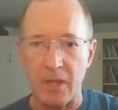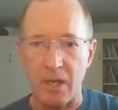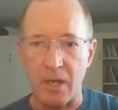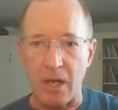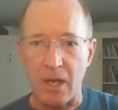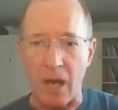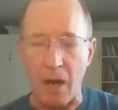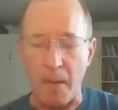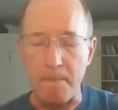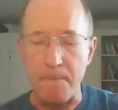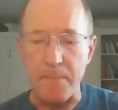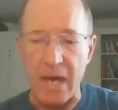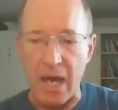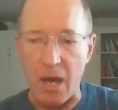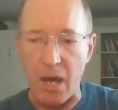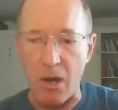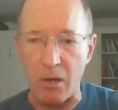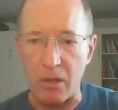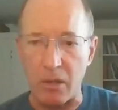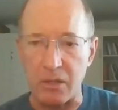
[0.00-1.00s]

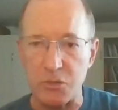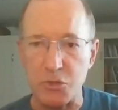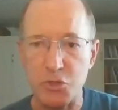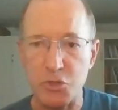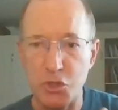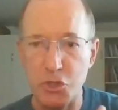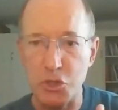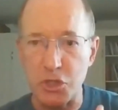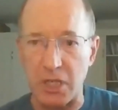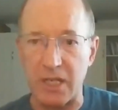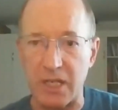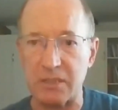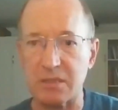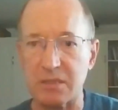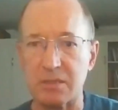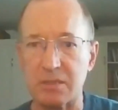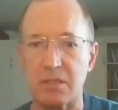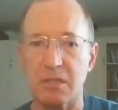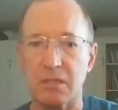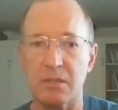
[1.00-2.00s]
about
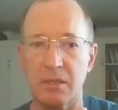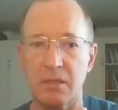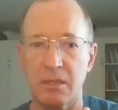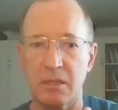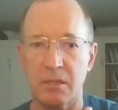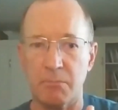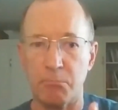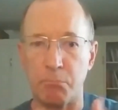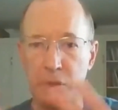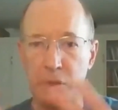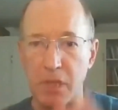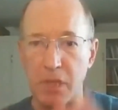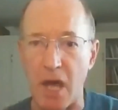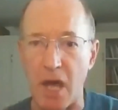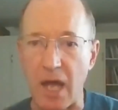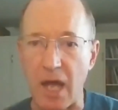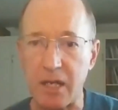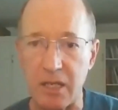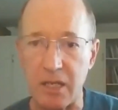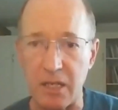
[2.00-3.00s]
just
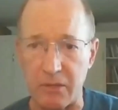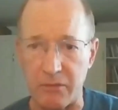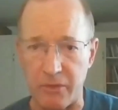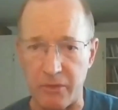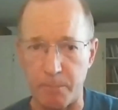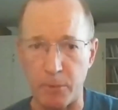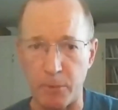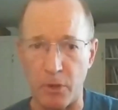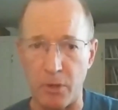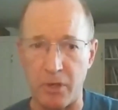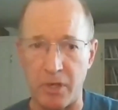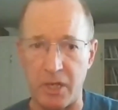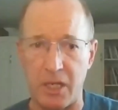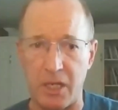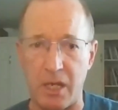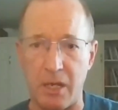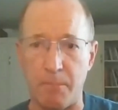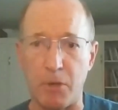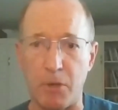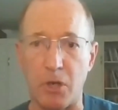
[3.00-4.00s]
blocking the burning
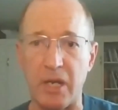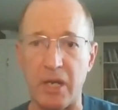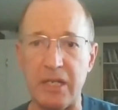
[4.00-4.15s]
ember.